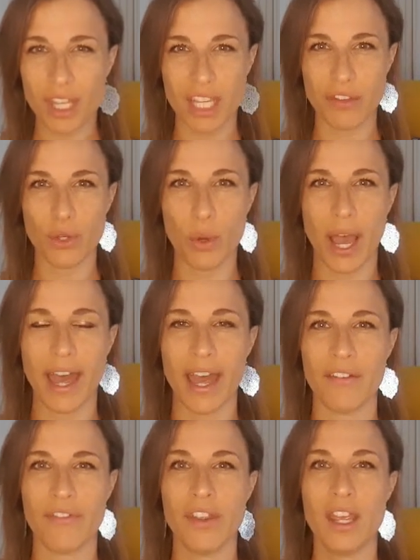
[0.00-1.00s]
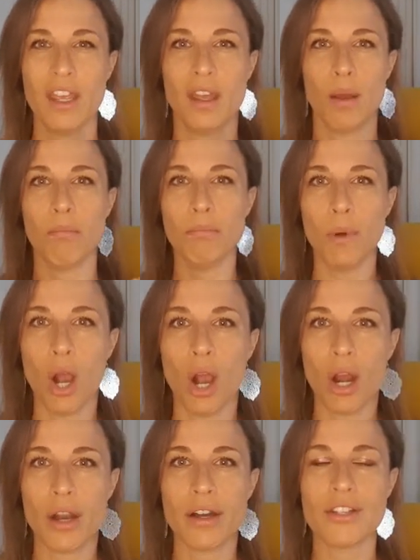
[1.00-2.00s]
if you have
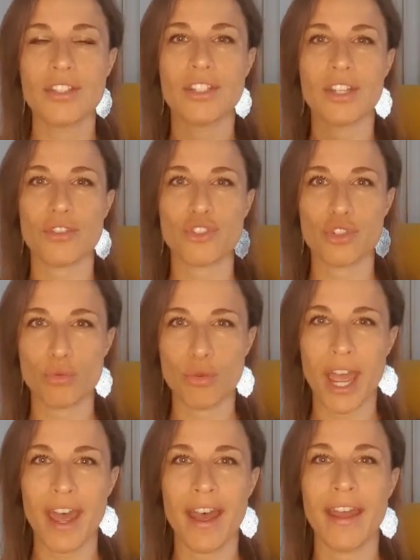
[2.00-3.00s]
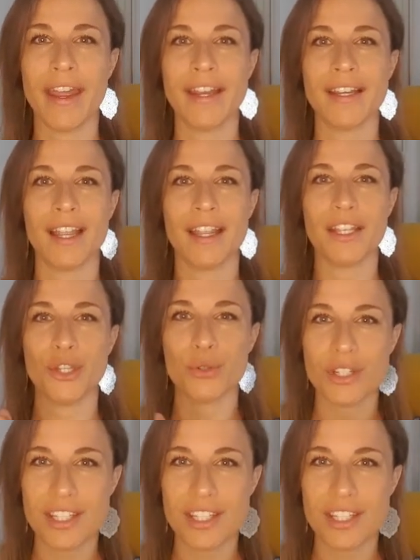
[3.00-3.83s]
Mars trine your